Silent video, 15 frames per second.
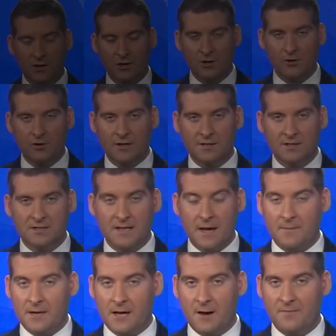Unions
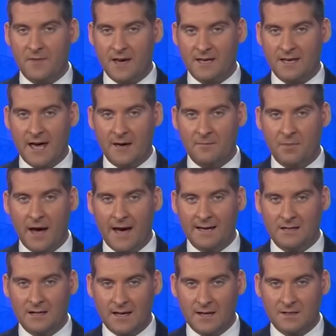stepping up their
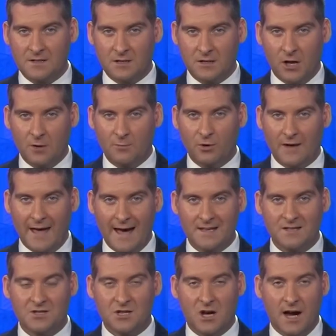campaign against the global
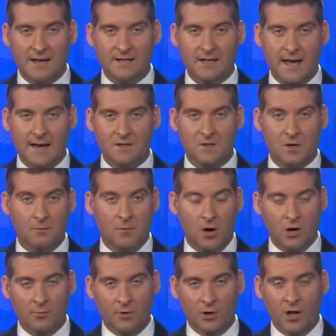gas giant
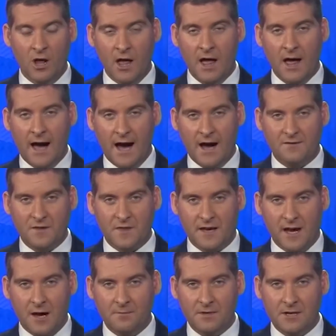ExxonMobil after the
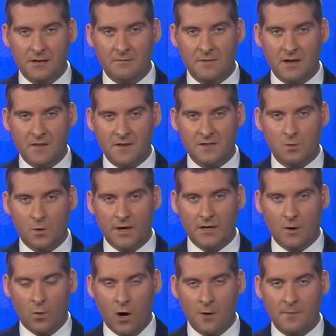company admitted this
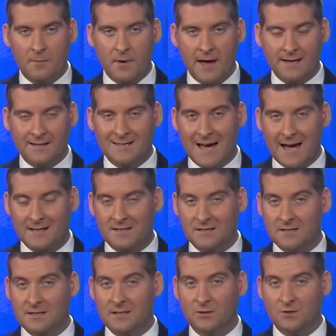week it won't be paying tax
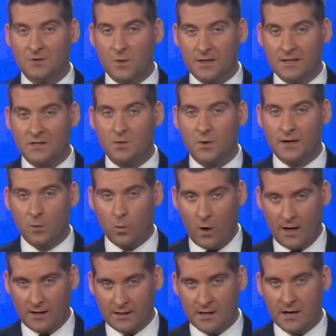until
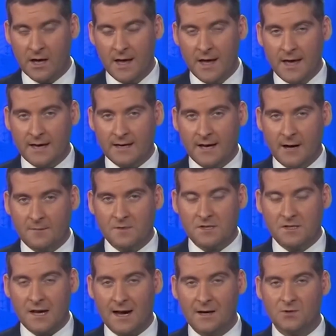2021. It comes
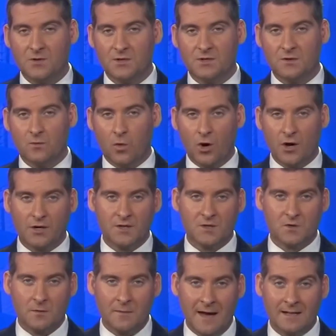as hundreds of
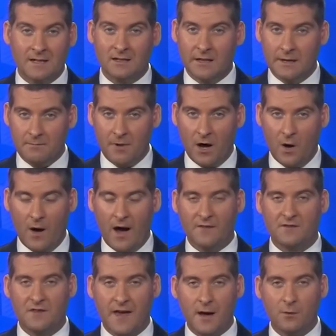workers remain in limbo
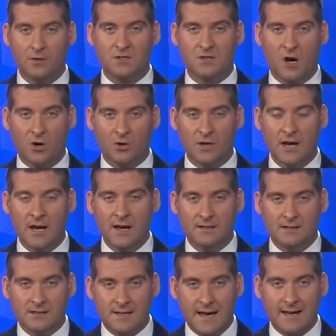after they were told
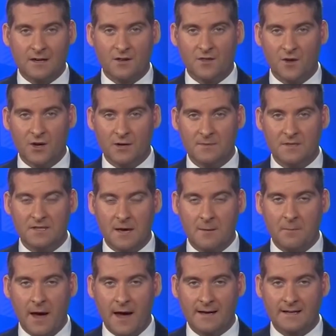to take a
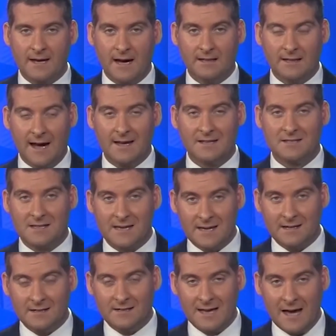30% pay cut last
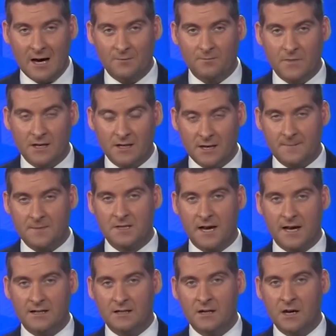year down in Gippsland.